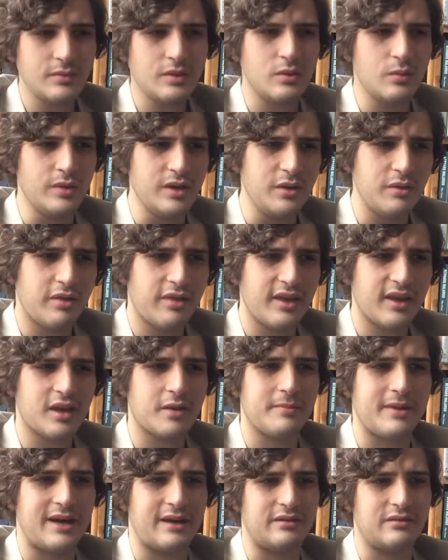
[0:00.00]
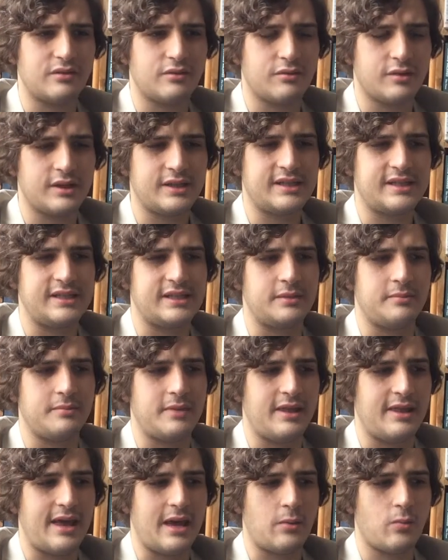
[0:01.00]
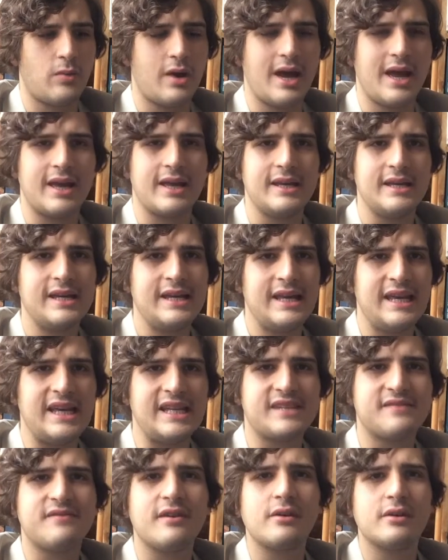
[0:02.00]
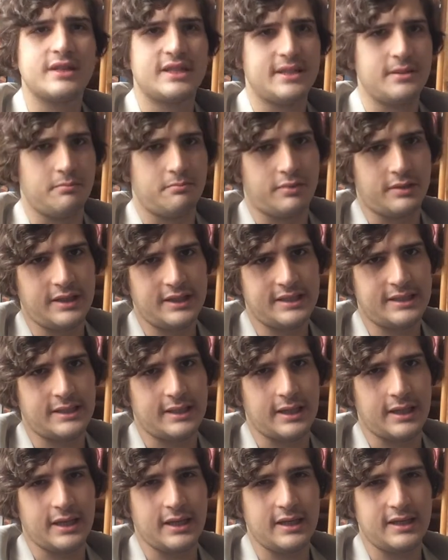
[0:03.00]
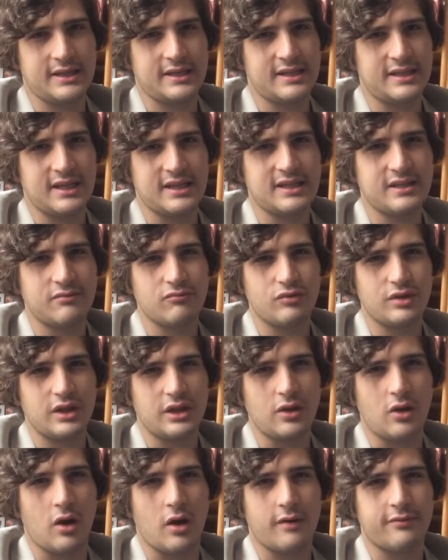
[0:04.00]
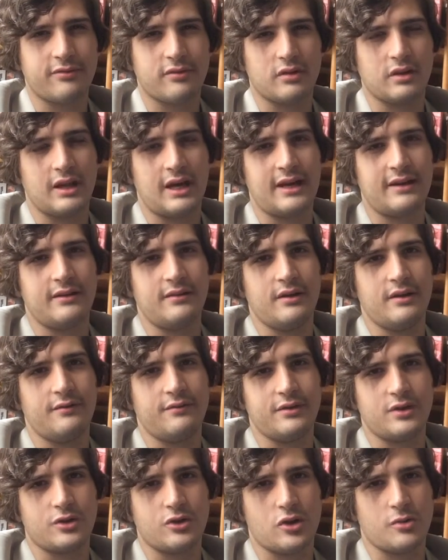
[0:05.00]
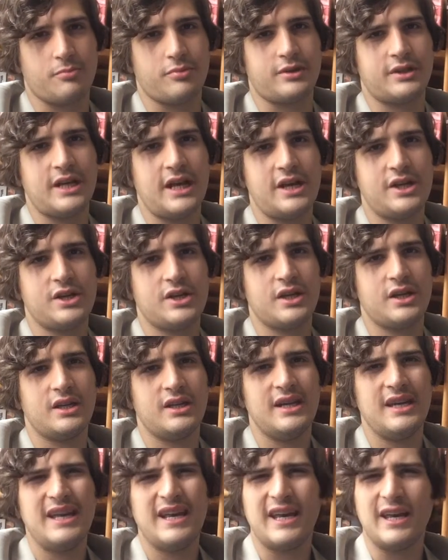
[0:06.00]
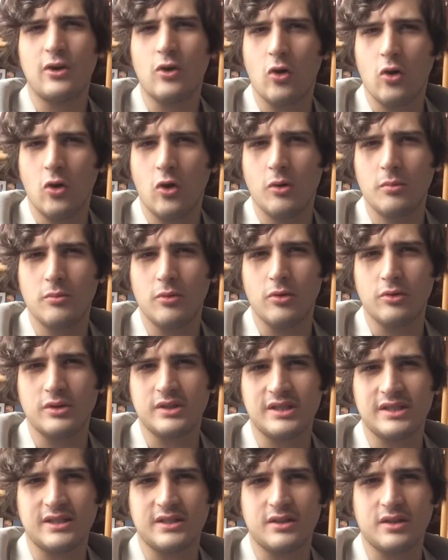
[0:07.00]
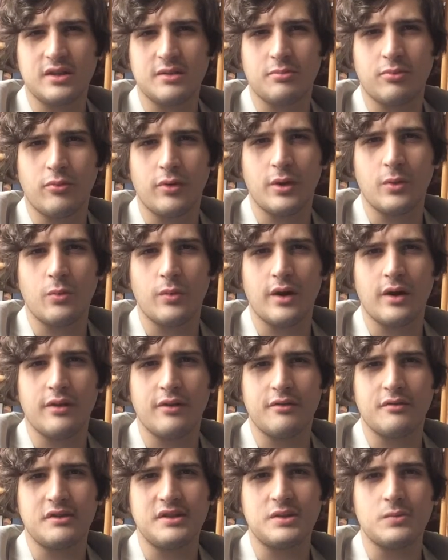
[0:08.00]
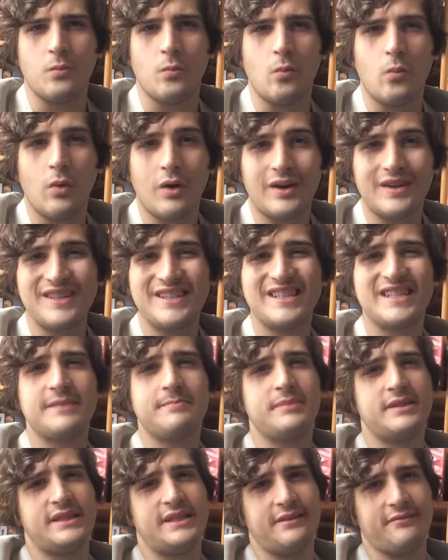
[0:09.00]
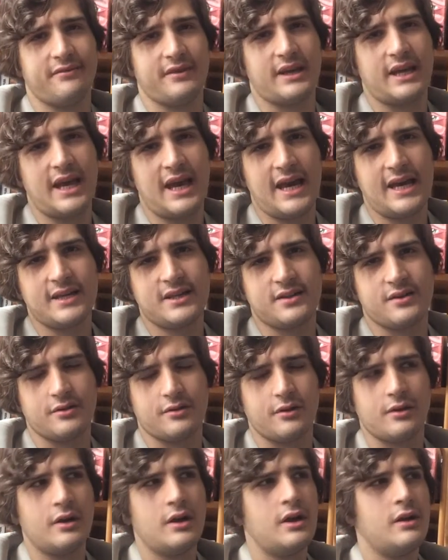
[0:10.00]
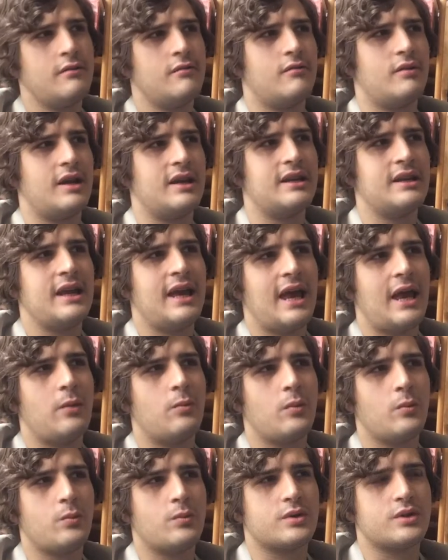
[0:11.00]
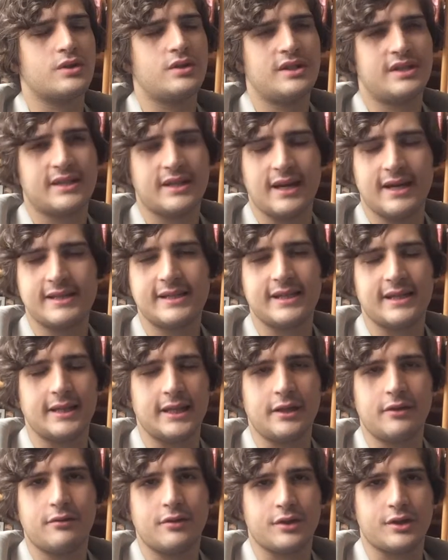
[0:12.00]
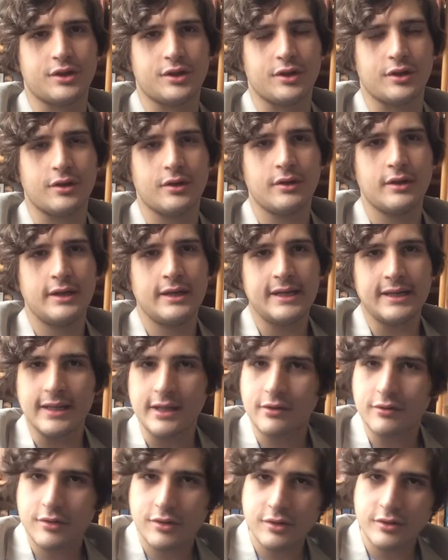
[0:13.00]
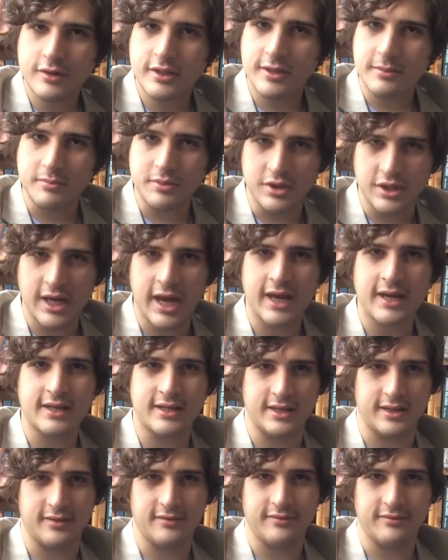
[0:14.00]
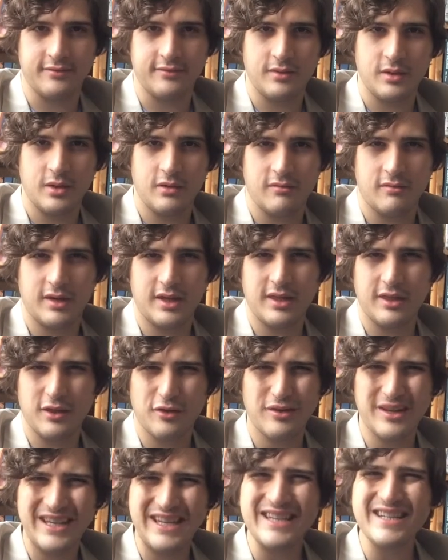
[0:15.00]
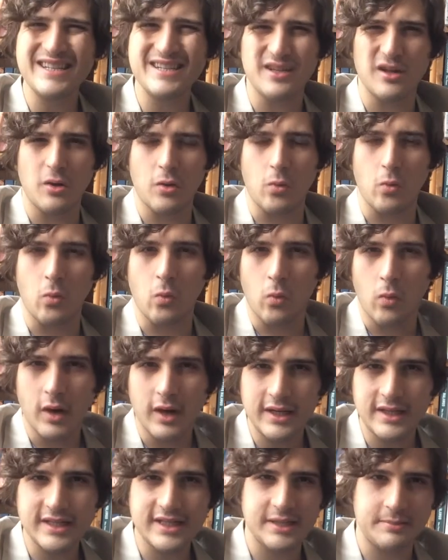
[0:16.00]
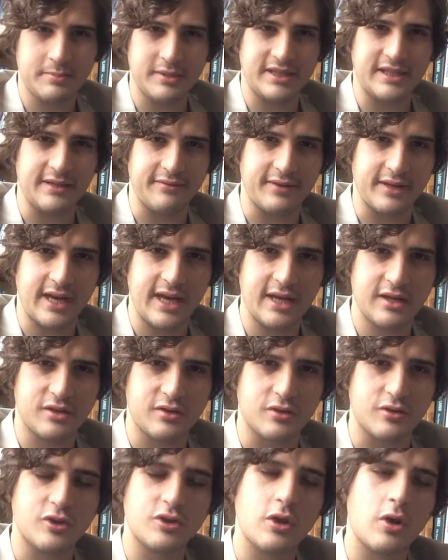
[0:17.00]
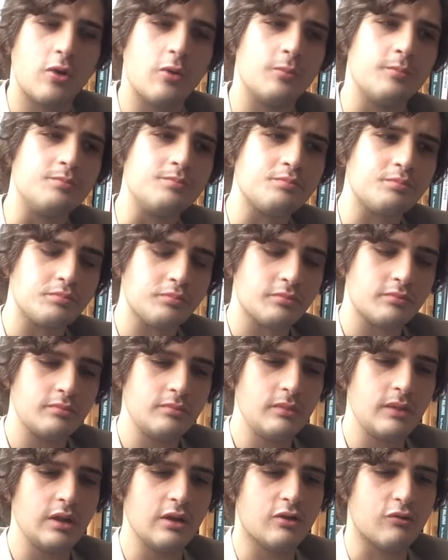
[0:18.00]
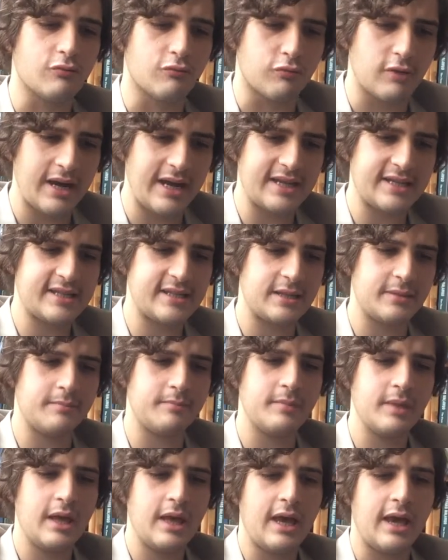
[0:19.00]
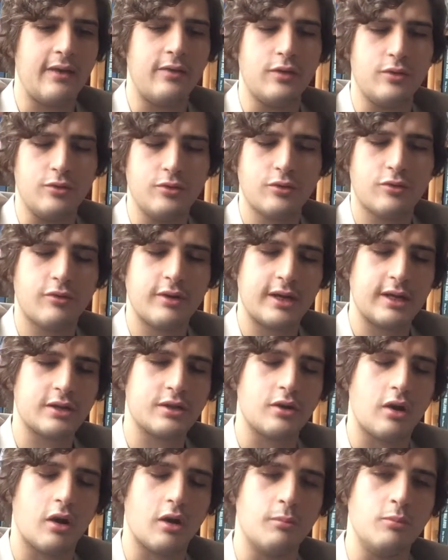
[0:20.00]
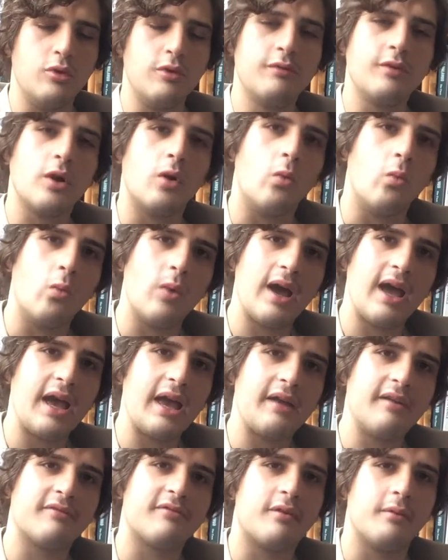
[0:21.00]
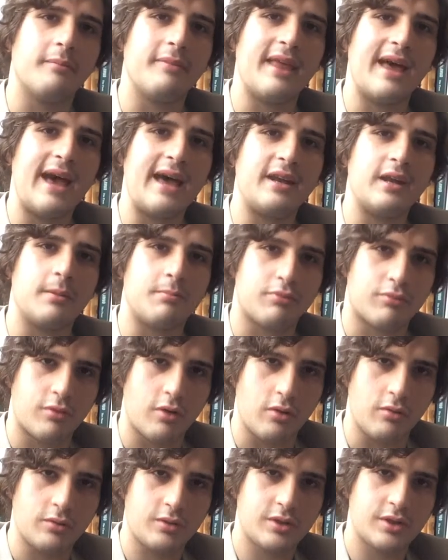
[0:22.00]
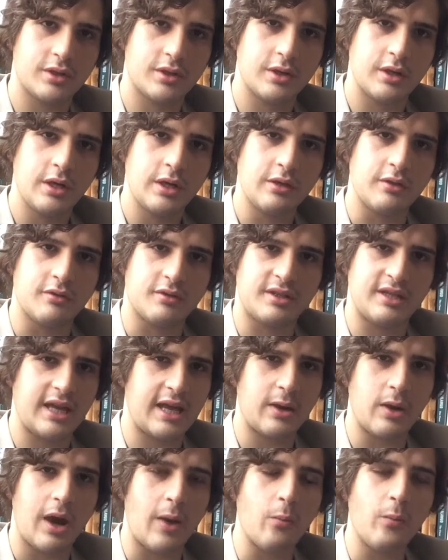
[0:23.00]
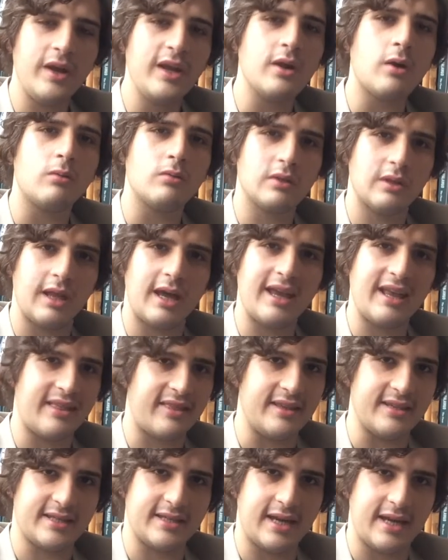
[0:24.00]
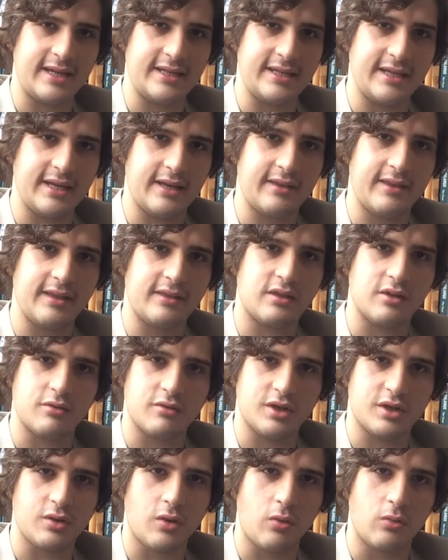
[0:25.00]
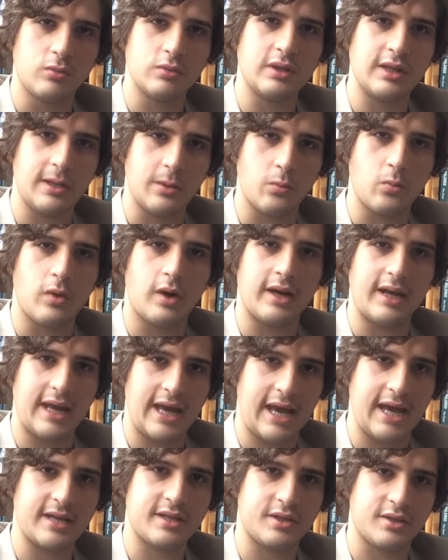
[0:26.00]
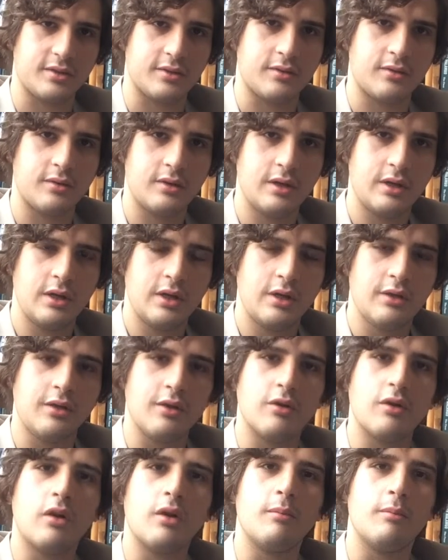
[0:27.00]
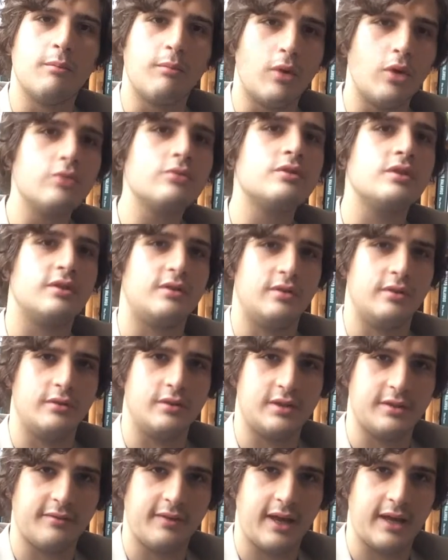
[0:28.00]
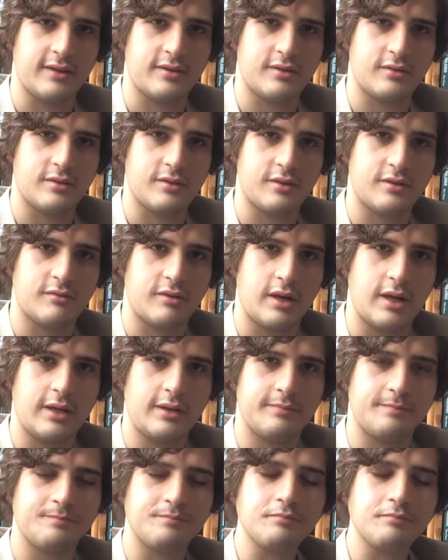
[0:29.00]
when you think about criticism in that way, it's very simplistic. It doesn't really offer a lot of interpretation. It almost is to the point where there is one specific answer, right? And when we're discussing literature, literature is subjective, right? There is no one specific answer. So Ransom and the new critics are moving away from that approach. They're saying, we don't like this idea that there is only one answer. There are multitudes of answers, right?